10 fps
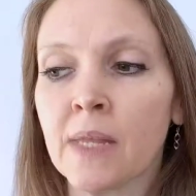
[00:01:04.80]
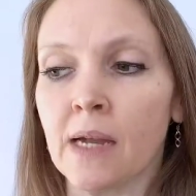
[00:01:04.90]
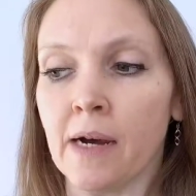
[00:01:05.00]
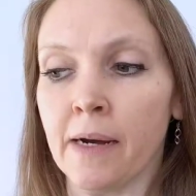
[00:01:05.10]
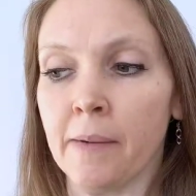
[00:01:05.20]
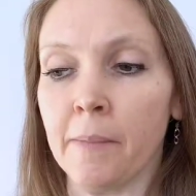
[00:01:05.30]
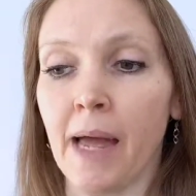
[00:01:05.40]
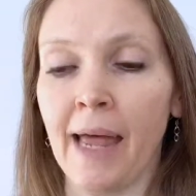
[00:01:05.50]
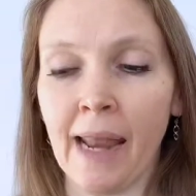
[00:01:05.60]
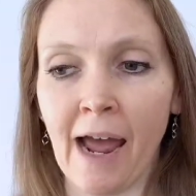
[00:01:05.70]
And
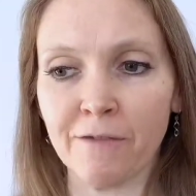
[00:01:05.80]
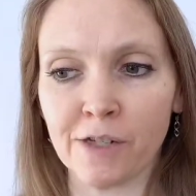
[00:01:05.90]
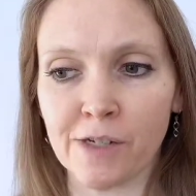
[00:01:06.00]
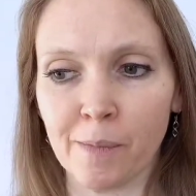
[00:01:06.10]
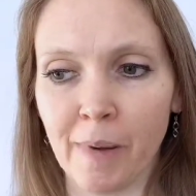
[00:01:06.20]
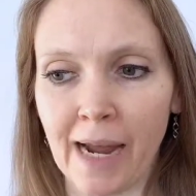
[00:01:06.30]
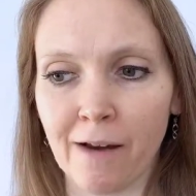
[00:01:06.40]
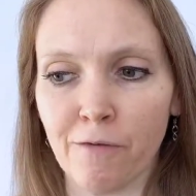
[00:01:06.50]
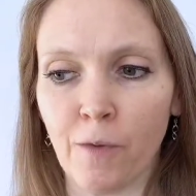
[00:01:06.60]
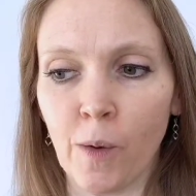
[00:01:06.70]
after some back
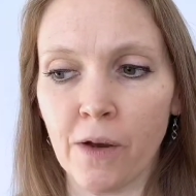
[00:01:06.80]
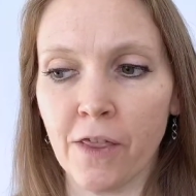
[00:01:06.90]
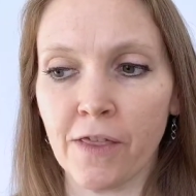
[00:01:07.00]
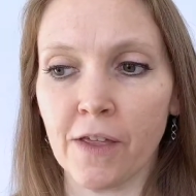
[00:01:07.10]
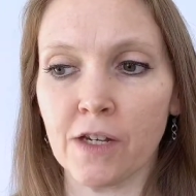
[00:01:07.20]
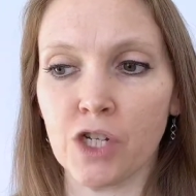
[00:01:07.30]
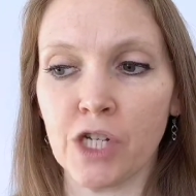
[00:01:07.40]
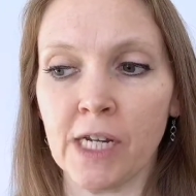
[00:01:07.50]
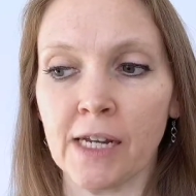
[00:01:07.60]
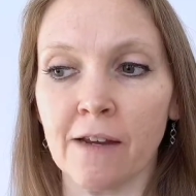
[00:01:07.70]
and forth,
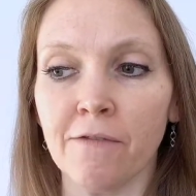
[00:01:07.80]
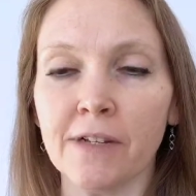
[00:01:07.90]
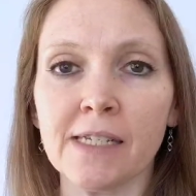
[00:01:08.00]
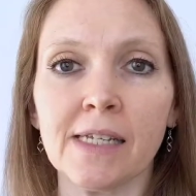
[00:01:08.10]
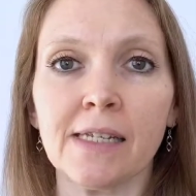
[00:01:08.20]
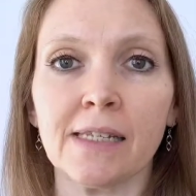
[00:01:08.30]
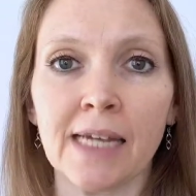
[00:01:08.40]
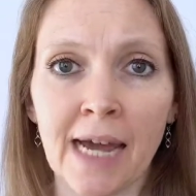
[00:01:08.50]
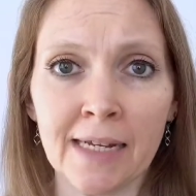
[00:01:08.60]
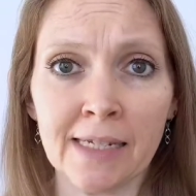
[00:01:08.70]
she convinces
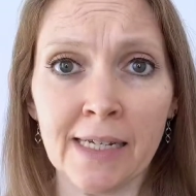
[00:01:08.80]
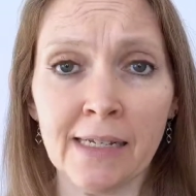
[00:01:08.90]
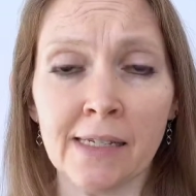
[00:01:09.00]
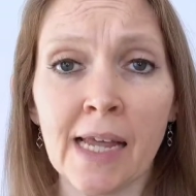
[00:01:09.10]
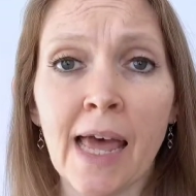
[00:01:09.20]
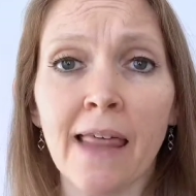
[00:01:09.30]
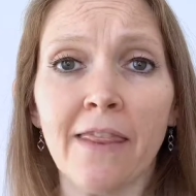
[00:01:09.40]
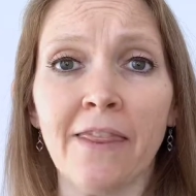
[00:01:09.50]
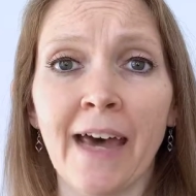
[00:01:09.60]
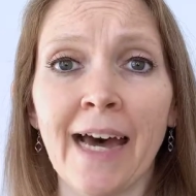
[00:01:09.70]
Leontes
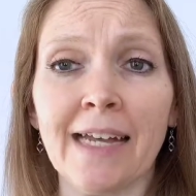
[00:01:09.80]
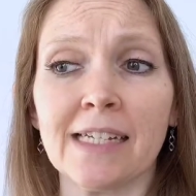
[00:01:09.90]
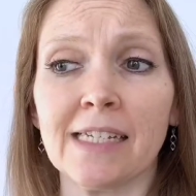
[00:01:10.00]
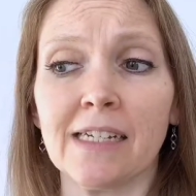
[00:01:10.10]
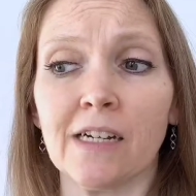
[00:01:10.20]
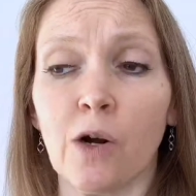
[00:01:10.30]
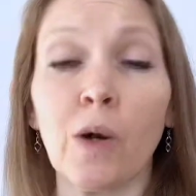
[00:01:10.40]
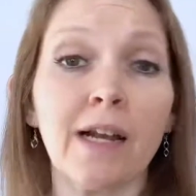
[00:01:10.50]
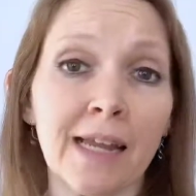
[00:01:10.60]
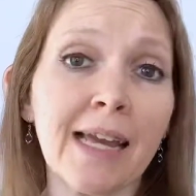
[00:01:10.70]
that,
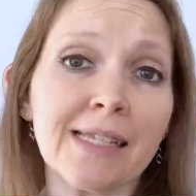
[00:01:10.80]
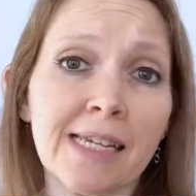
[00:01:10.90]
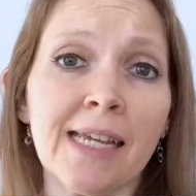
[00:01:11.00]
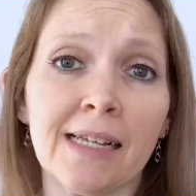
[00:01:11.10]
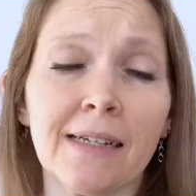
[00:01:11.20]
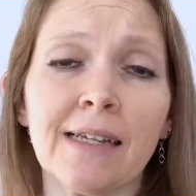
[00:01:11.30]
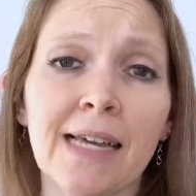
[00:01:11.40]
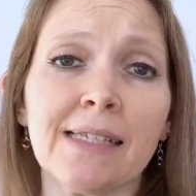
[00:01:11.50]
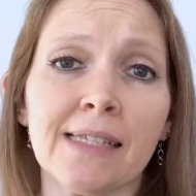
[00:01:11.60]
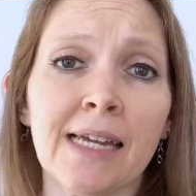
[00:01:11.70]
or
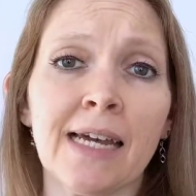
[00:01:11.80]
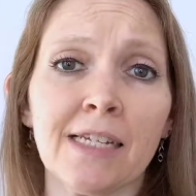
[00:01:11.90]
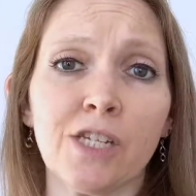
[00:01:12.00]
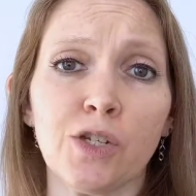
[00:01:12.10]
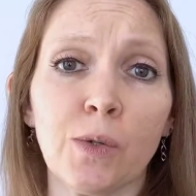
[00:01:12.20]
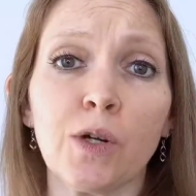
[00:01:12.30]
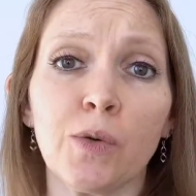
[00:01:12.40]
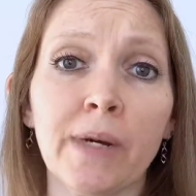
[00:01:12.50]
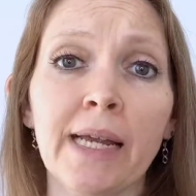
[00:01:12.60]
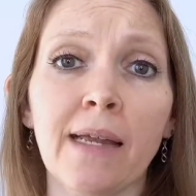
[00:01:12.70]
gets Leontes to
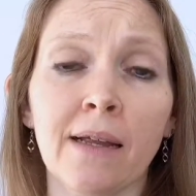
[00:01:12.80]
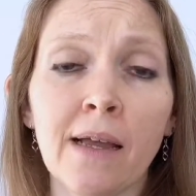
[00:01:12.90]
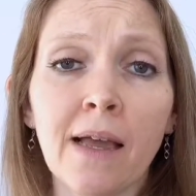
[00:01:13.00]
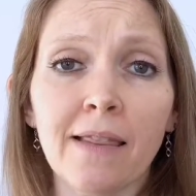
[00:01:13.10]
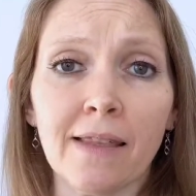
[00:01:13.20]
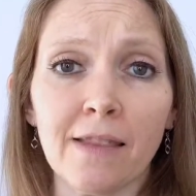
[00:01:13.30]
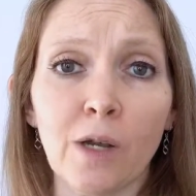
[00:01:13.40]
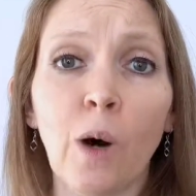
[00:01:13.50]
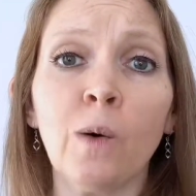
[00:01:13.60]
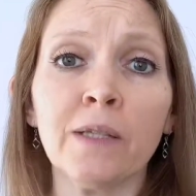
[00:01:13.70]
agree that
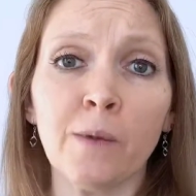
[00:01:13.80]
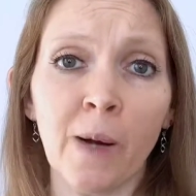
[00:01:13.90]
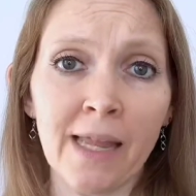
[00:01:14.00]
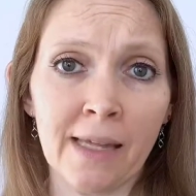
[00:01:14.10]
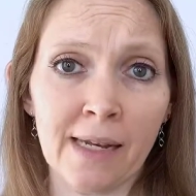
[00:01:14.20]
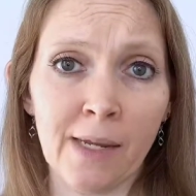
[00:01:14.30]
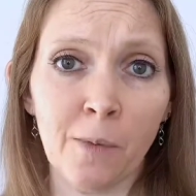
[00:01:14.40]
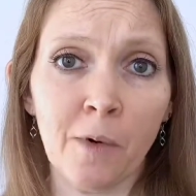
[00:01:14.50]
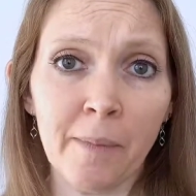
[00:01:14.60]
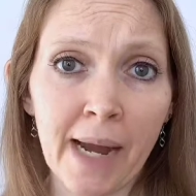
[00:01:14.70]
the only way that he
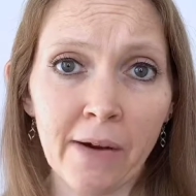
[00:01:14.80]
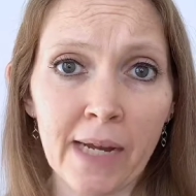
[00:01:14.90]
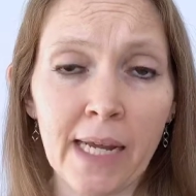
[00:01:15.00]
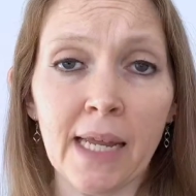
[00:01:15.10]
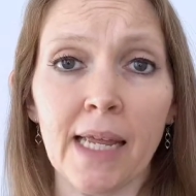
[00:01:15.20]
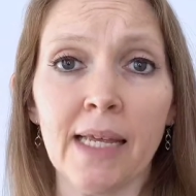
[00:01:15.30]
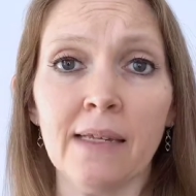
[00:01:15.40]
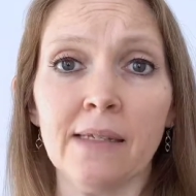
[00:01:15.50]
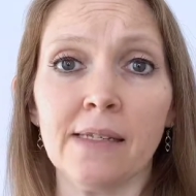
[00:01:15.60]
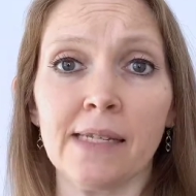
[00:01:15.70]
will marry
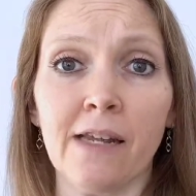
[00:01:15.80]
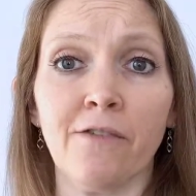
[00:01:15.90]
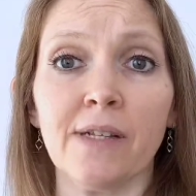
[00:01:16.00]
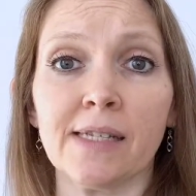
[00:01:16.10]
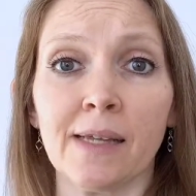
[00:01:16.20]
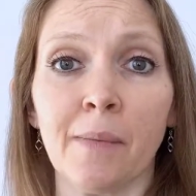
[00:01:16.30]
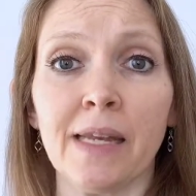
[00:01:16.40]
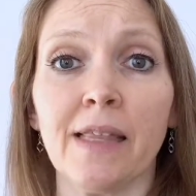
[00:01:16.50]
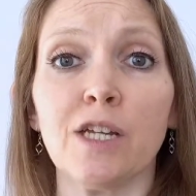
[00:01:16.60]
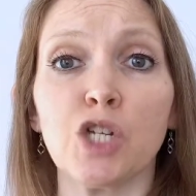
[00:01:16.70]
is if it's
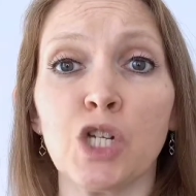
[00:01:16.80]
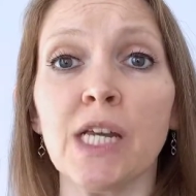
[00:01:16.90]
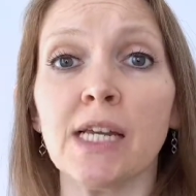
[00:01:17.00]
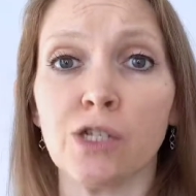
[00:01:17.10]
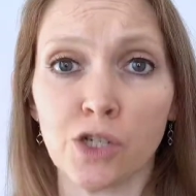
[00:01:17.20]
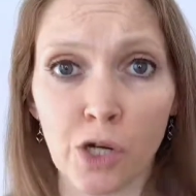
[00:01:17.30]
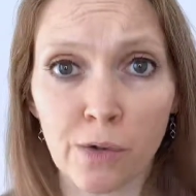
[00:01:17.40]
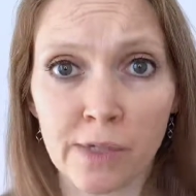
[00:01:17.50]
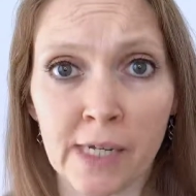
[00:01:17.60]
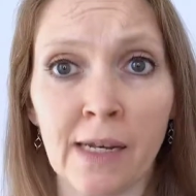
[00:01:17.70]
somebody that she has
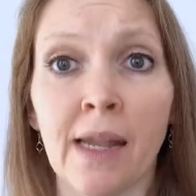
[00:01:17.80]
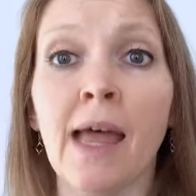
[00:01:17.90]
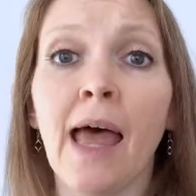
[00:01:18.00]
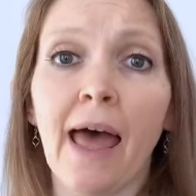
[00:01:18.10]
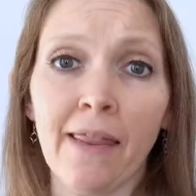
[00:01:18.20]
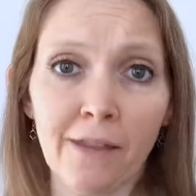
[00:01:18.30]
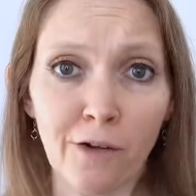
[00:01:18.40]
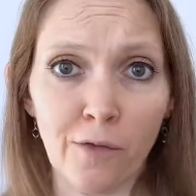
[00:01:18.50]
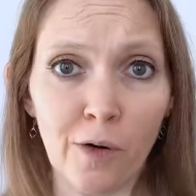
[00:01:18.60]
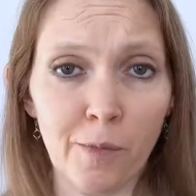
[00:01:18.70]
chosen and
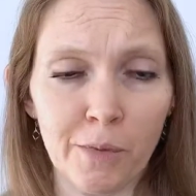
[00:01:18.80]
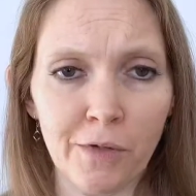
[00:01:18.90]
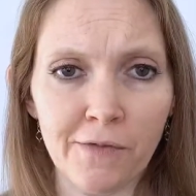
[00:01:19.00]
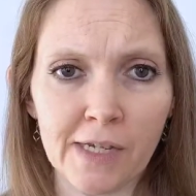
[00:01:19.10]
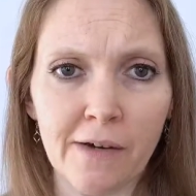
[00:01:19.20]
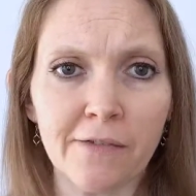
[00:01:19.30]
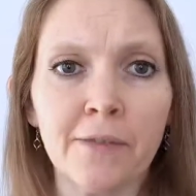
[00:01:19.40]
therefore approves of.